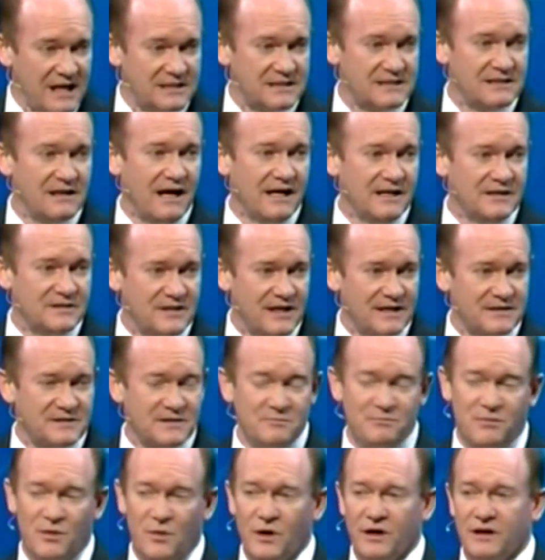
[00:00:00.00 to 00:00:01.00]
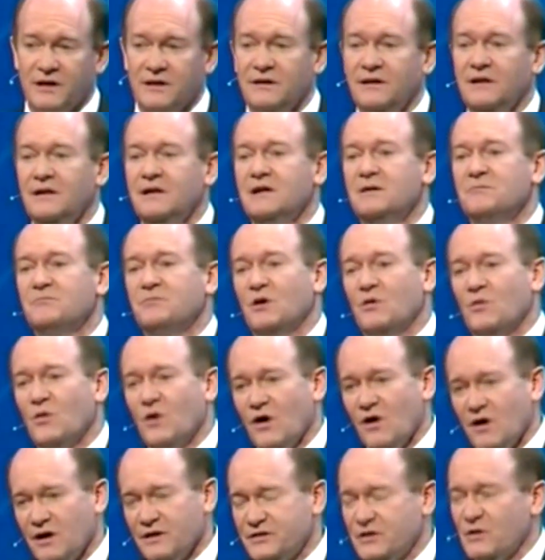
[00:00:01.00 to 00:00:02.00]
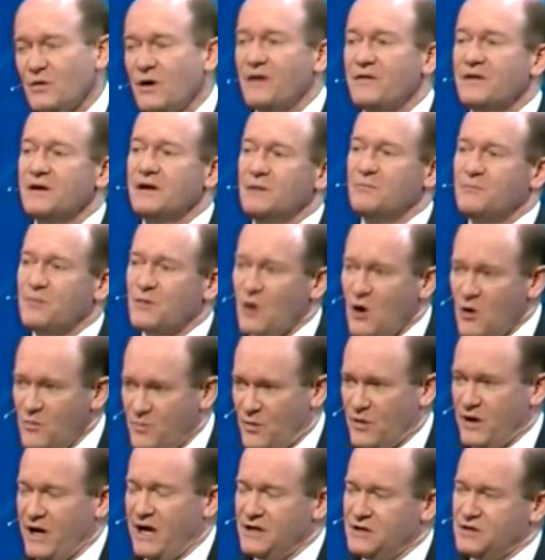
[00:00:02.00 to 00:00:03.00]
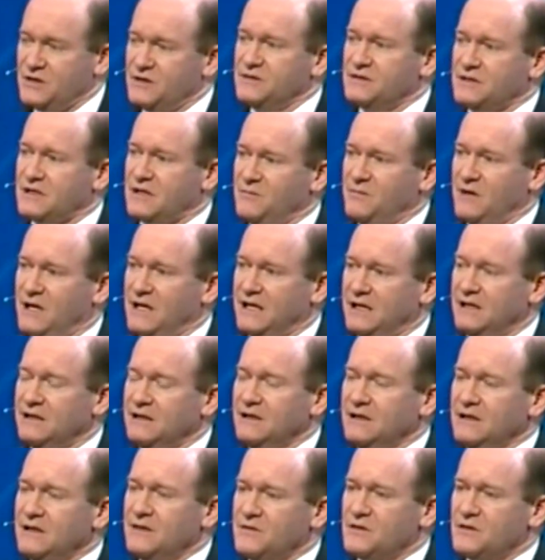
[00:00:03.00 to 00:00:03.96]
That's nice, that's important. But we're also on the Appropriations Committee,